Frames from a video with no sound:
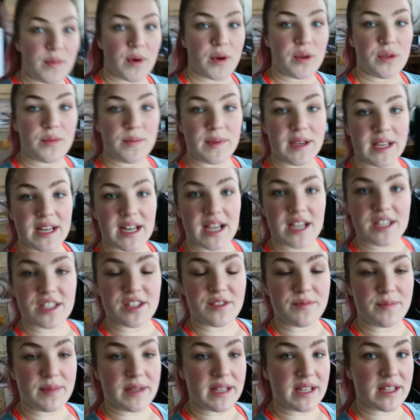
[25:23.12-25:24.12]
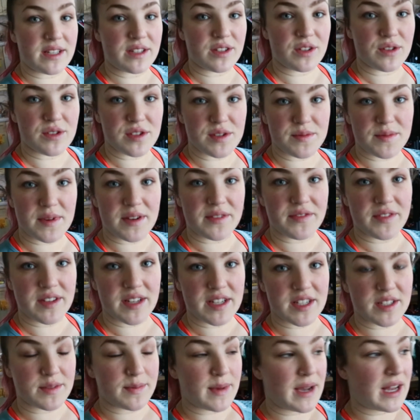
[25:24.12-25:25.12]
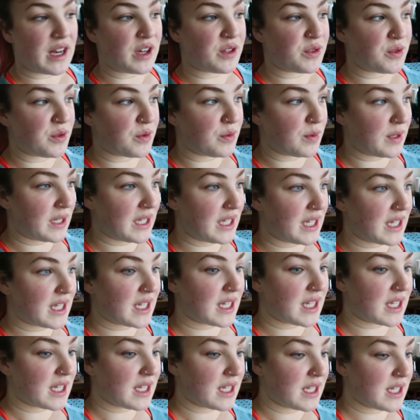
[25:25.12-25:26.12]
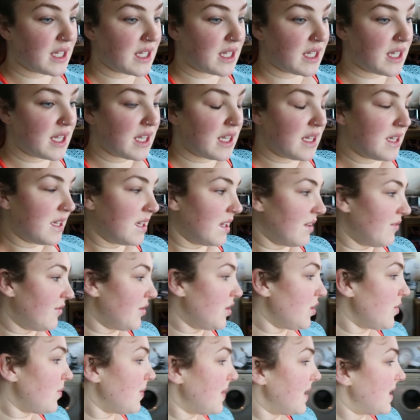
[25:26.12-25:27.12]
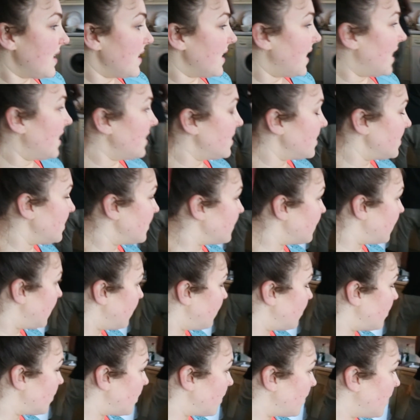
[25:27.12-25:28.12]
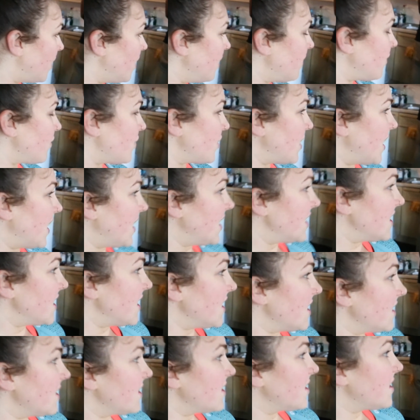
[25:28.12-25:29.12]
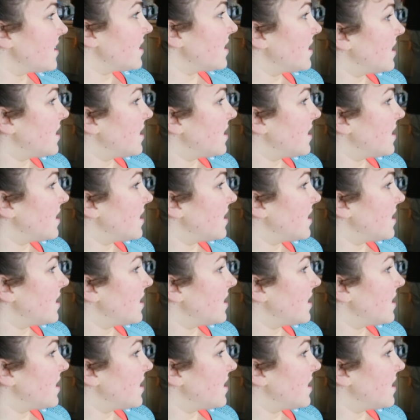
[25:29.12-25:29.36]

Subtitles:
Both me and Ash have been using MyFitnessPal all week. Have you gone over on any days?